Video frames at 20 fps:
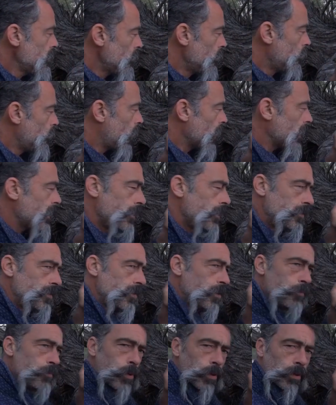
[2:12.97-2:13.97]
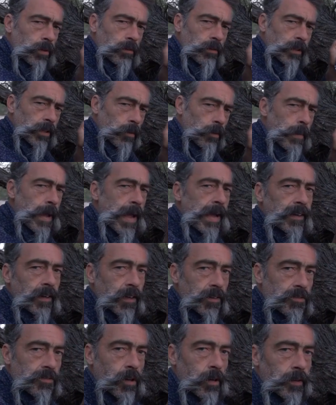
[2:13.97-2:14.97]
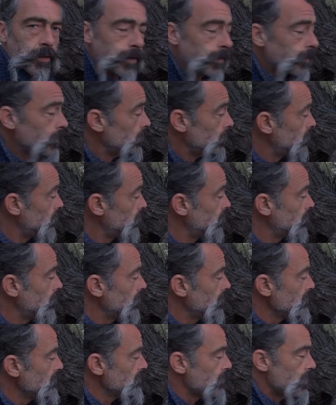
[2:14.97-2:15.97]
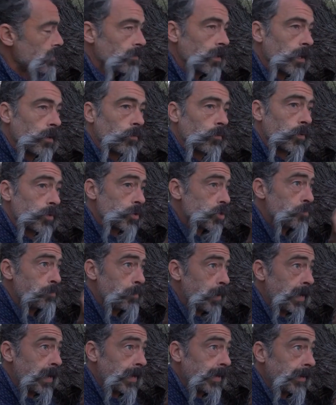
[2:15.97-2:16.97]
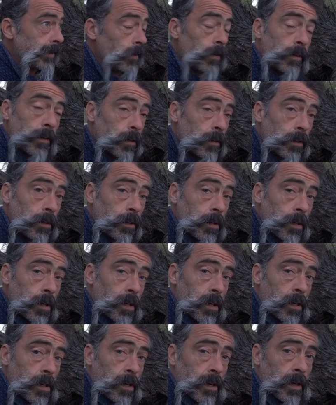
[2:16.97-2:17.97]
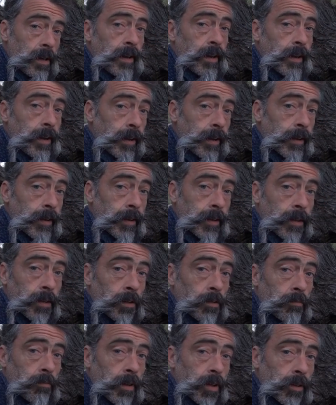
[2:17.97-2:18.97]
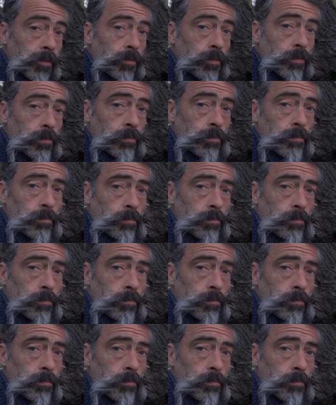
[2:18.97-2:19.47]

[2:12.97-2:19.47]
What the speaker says: why couldn't you put little magnets on there that would spin, and this